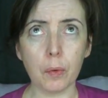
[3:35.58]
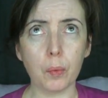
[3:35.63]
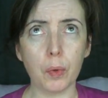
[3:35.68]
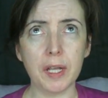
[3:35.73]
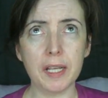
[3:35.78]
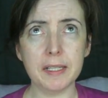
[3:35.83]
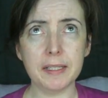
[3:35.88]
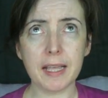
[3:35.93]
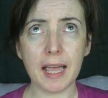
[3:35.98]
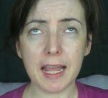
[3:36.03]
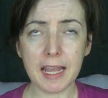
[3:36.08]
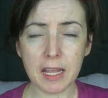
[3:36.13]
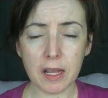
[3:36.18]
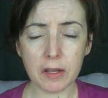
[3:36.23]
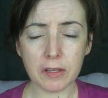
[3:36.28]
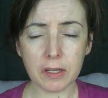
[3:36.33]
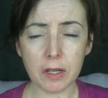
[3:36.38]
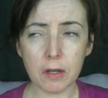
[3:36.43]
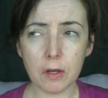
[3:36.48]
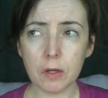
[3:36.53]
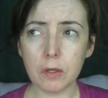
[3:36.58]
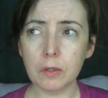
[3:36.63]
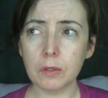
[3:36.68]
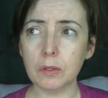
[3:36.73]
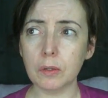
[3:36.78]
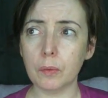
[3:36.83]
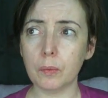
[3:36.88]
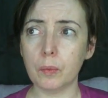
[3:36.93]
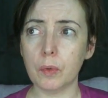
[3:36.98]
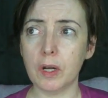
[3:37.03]
He's 8 years
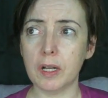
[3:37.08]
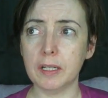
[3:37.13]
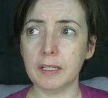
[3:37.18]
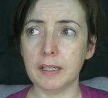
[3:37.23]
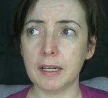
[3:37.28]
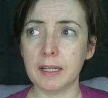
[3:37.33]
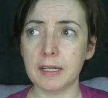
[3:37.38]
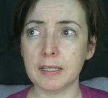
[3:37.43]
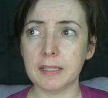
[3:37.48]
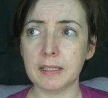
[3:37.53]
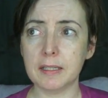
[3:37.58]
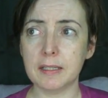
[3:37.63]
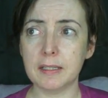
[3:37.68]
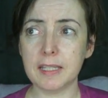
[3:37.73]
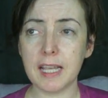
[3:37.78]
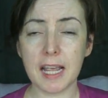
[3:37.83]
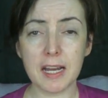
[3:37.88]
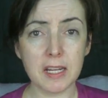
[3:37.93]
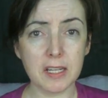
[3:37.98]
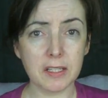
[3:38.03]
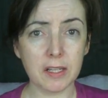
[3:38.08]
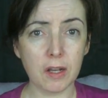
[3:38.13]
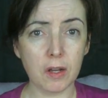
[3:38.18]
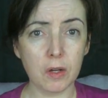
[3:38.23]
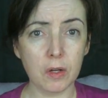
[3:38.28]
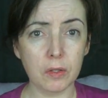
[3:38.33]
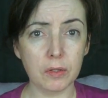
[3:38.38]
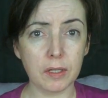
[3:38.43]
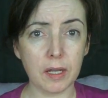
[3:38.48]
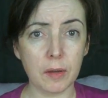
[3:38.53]
old, one that's 10 years
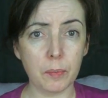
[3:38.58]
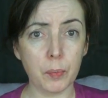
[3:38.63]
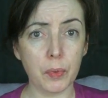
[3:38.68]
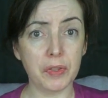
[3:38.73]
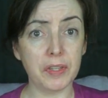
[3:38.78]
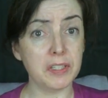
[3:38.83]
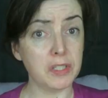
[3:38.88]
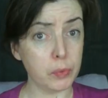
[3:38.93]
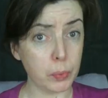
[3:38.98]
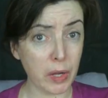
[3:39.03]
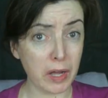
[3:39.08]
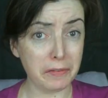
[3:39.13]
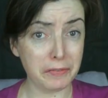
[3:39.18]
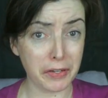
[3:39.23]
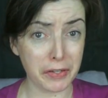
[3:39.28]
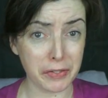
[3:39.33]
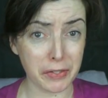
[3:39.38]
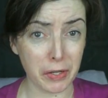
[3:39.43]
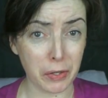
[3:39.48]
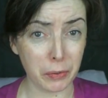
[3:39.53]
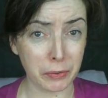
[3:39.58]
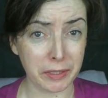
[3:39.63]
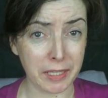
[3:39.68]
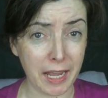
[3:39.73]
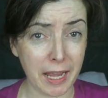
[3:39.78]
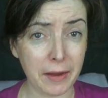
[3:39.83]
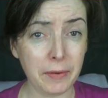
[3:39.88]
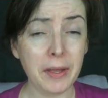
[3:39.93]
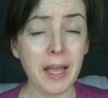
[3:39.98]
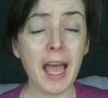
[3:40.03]
old, and one that's 12 years old
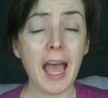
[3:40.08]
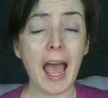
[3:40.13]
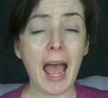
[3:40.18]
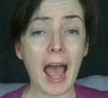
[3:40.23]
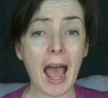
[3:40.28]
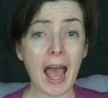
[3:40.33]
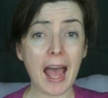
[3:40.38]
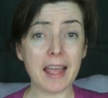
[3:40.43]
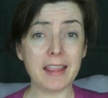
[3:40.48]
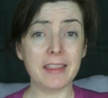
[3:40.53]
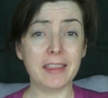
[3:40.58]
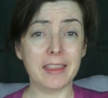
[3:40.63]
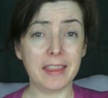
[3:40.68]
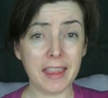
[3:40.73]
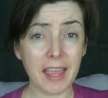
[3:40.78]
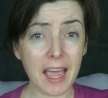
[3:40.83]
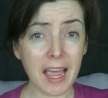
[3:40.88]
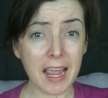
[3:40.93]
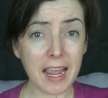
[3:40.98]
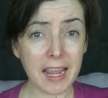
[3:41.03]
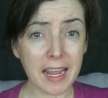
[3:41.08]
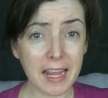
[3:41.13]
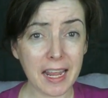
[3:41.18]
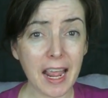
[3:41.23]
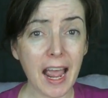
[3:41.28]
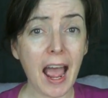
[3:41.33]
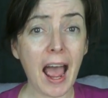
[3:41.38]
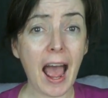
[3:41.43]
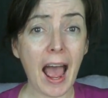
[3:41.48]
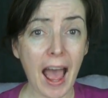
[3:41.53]
now, and they
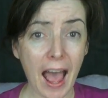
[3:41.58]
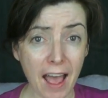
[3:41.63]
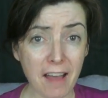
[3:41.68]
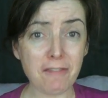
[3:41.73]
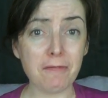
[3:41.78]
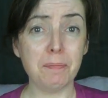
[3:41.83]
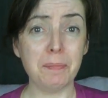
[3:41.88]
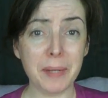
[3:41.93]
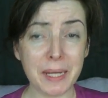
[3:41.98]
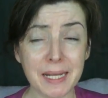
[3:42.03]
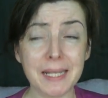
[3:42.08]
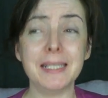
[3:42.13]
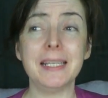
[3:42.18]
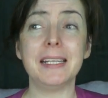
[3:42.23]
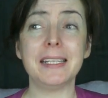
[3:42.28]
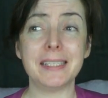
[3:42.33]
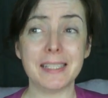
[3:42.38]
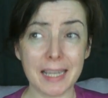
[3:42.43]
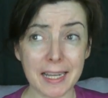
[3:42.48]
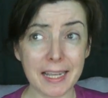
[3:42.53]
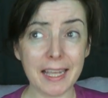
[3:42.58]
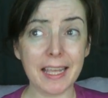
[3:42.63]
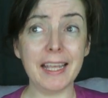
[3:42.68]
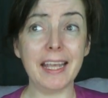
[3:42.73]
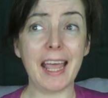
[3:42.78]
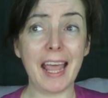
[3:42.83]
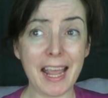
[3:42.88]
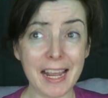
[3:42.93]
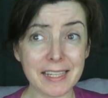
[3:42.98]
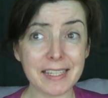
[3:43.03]
have been
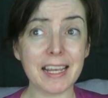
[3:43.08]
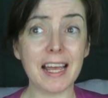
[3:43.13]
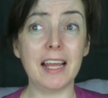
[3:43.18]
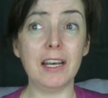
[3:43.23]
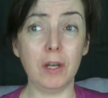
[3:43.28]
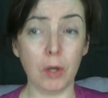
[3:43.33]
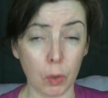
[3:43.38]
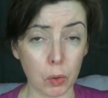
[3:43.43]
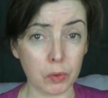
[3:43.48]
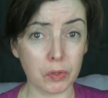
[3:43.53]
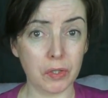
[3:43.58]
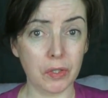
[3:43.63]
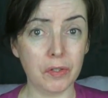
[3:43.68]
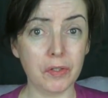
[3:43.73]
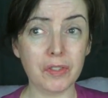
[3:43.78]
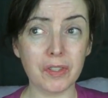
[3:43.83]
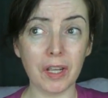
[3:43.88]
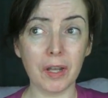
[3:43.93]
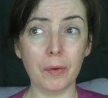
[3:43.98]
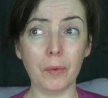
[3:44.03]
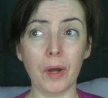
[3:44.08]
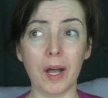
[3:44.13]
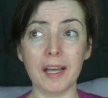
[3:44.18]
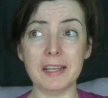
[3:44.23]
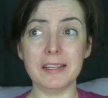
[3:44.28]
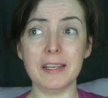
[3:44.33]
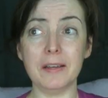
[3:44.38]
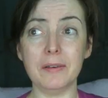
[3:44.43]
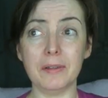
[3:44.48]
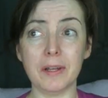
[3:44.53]
singing it a lot. So I
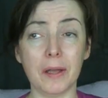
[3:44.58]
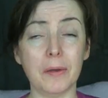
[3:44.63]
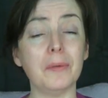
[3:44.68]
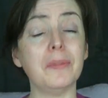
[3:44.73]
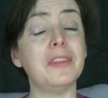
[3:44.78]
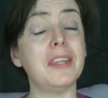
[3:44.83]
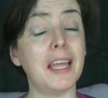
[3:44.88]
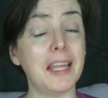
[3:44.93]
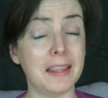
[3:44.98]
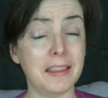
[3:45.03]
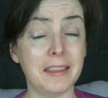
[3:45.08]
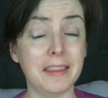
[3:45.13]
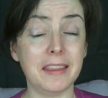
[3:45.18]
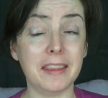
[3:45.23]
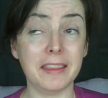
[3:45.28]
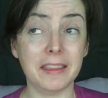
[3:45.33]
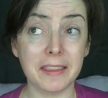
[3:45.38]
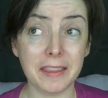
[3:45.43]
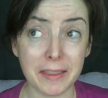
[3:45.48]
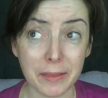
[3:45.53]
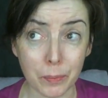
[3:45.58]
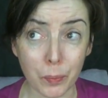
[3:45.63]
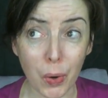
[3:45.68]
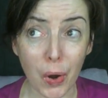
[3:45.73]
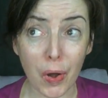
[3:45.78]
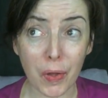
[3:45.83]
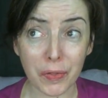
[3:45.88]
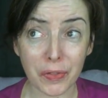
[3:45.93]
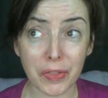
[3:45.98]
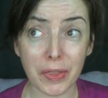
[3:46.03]
don't know, that
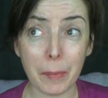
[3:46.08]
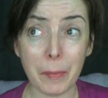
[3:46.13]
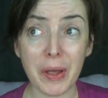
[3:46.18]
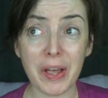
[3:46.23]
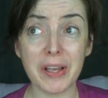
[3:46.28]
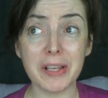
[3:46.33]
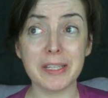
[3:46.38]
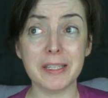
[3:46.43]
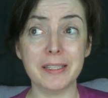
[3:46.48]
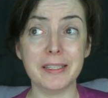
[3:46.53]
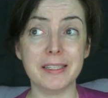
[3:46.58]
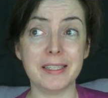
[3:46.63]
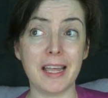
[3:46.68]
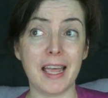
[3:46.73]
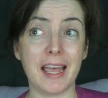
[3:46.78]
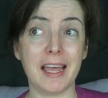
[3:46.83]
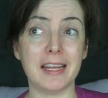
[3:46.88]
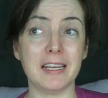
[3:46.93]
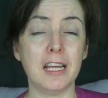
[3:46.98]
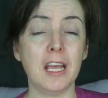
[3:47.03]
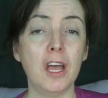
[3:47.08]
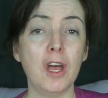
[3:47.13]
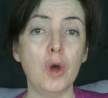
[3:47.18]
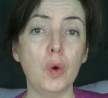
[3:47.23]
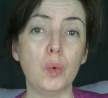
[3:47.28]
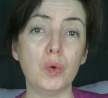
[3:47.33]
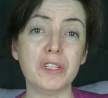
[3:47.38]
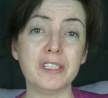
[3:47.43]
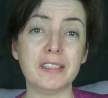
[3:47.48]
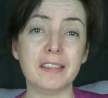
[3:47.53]
what the person said
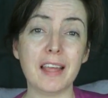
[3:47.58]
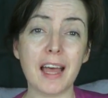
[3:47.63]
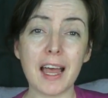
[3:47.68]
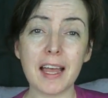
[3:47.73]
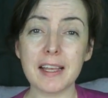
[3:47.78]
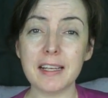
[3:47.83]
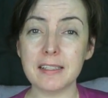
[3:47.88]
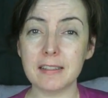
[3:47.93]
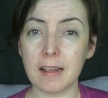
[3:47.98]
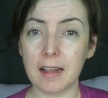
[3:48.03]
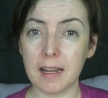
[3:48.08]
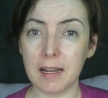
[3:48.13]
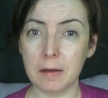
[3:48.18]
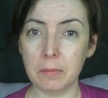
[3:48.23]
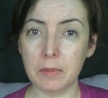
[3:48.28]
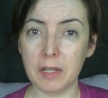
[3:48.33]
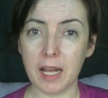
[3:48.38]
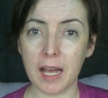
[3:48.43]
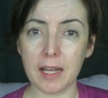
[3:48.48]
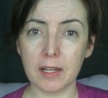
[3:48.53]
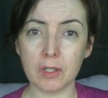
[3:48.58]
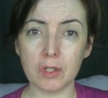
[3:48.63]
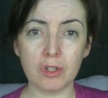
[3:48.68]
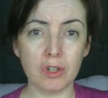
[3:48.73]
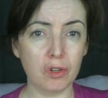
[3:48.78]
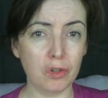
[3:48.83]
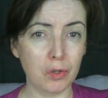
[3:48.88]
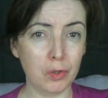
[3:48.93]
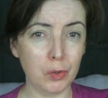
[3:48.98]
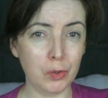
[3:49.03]
was that is aimed at
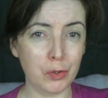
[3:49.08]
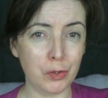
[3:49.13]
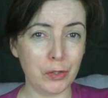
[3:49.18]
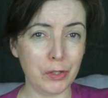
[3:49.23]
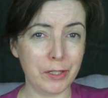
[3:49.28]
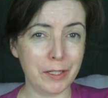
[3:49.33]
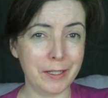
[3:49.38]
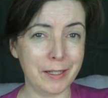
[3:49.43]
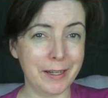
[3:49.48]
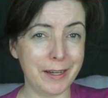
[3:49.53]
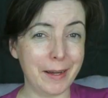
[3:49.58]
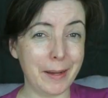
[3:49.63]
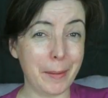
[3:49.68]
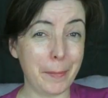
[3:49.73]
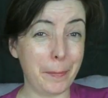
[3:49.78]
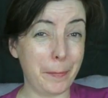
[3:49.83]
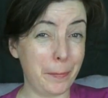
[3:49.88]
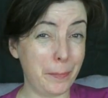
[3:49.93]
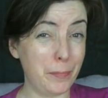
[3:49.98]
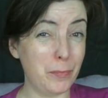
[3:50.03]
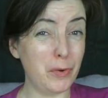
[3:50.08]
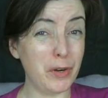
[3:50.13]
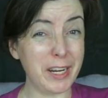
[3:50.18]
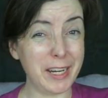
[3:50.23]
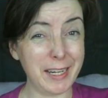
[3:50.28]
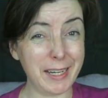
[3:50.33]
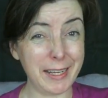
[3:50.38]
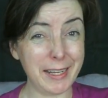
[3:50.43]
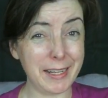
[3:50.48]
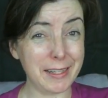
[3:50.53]
children.
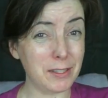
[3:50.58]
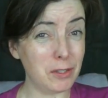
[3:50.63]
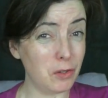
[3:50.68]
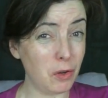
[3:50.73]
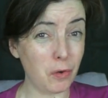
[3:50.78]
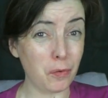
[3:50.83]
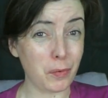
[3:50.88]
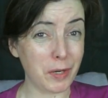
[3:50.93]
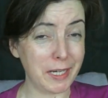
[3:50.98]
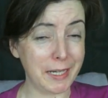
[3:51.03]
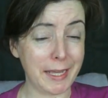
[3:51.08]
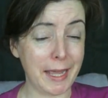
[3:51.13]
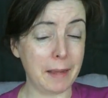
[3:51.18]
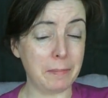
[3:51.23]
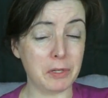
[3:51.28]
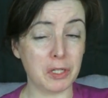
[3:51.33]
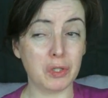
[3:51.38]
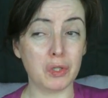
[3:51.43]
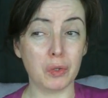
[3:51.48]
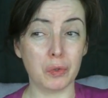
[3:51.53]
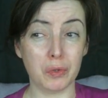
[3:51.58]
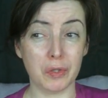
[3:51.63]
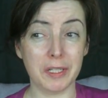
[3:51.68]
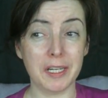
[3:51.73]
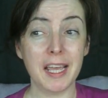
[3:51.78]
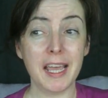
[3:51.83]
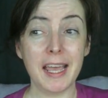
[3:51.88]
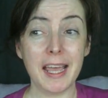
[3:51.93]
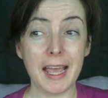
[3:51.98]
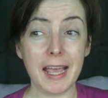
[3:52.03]
Really, it's not really aimed at
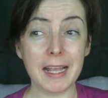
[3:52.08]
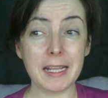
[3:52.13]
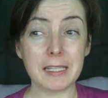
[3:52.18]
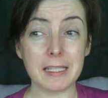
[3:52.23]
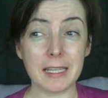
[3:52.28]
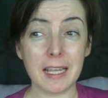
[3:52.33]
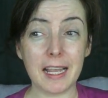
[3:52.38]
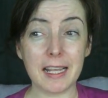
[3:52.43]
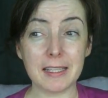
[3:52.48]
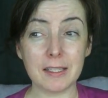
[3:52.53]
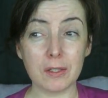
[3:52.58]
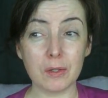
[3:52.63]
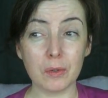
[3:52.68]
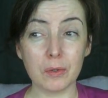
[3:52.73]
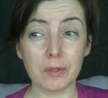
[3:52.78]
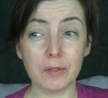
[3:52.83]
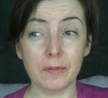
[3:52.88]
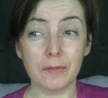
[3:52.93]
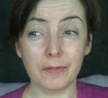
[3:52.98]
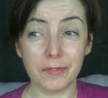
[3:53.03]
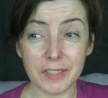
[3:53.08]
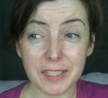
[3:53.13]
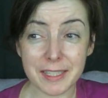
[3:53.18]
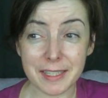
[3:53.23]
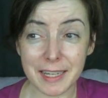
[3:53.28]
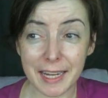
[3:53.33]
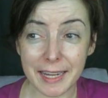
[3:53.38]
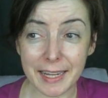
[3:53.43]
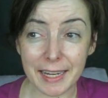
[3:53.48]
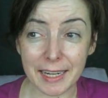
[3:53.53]
children. It's sort of
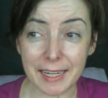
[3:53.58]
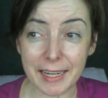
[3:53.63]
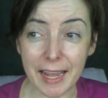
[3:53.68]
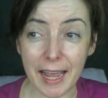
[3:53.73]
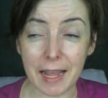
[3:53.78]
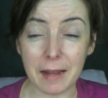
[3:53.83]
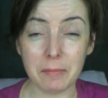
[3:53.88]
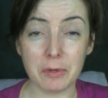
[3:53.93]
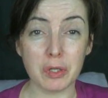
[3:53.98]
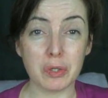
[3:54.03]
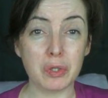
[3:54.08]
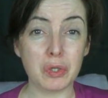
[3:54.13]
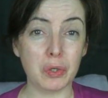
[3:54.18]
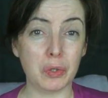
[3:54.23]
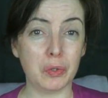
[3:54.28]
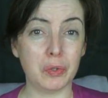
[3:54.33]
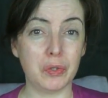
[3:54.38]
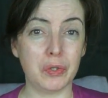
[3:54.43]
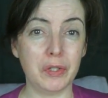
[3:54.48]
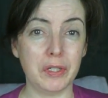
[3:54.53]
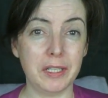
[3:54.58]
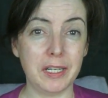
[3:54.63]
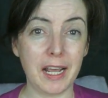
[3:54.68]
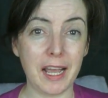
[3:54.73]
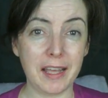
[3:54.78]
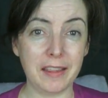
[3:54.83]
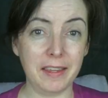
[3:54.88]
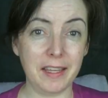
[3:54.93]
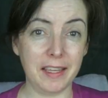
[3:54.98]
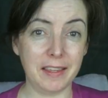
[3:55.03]
sneakily aimed at children,
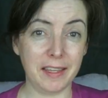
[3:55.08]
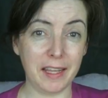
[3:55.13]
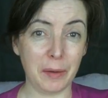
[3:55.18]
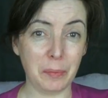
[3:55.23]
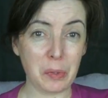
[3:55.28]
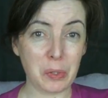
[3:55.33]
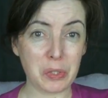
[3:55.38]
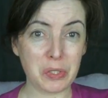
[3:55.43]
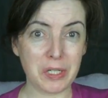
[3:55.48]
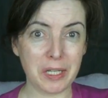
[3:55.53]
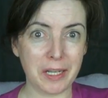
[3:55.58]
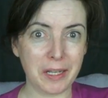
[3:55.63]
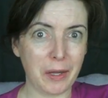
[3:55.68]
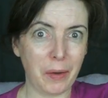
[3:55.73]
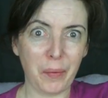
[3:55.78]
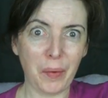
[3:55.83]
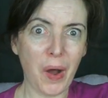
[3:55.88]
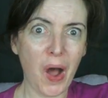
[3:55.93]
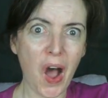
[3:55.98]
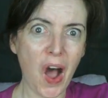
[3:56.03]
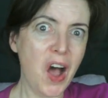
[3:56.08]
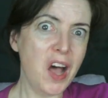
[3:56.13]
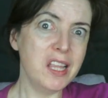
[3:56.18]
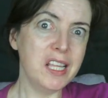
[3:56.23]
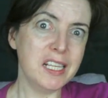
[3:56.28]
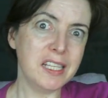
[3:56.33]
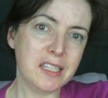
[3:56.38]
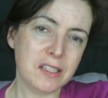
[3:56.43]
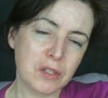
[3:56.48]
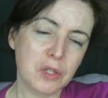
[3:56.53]
and then they watch it and go, oh,
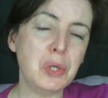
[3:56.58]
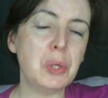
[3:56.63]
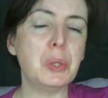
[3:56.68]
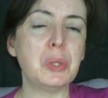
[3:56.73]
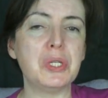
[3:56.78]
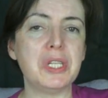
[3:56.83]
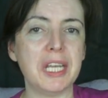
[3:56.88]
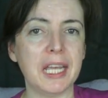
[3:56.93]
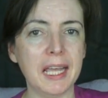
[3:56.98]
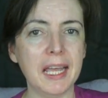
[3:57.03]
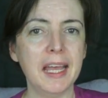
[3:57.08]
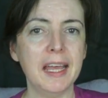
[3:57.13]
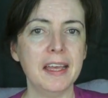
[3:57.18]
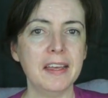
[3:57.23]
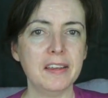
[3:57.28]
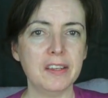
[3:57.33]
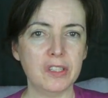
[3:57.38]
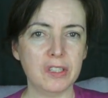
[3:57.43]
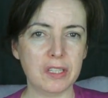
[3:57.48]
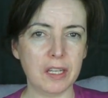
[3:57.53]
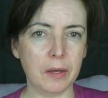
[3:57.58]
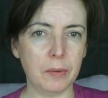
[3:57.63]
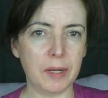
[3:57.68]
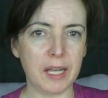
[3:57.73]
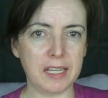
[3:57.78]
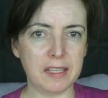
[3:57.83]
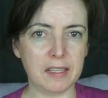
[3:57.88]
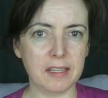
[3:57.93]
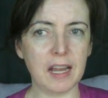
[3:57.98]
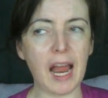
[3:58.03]
this is naughty. So
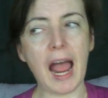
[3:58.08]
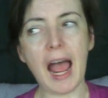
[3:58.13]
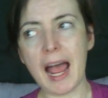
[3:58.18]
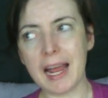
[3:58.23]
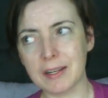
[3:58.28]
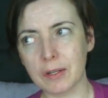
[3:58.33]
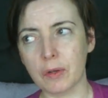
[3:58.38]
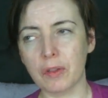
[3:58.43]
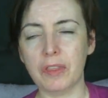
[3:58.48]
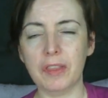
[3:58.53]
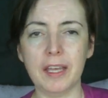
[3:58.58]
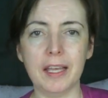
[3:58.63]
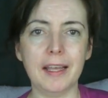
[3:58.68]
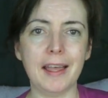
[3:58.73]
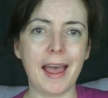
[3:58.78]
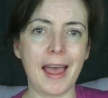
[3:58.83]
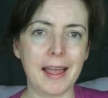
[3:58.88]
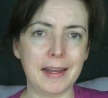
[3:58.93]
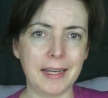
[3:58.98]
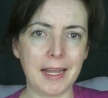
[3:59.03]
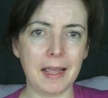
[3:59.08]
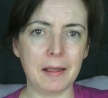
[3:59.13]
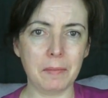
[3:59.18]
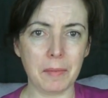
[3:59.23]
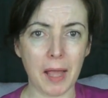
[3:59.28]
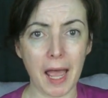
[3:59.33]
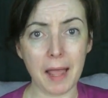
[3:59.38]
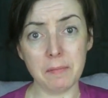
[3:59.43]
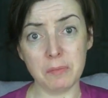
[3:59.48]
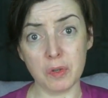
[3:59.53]
it's an adult thing
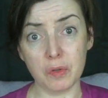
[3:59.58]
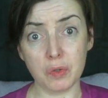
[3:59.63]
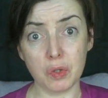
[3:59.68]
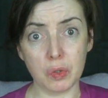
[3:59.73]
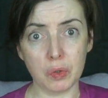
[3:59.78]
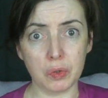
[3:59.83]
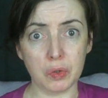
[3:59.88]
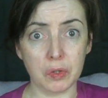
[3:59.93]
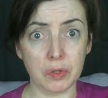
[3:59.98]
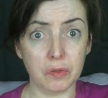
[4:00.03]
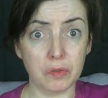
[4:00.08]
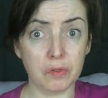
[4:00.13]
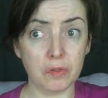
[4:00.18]
aimed at children.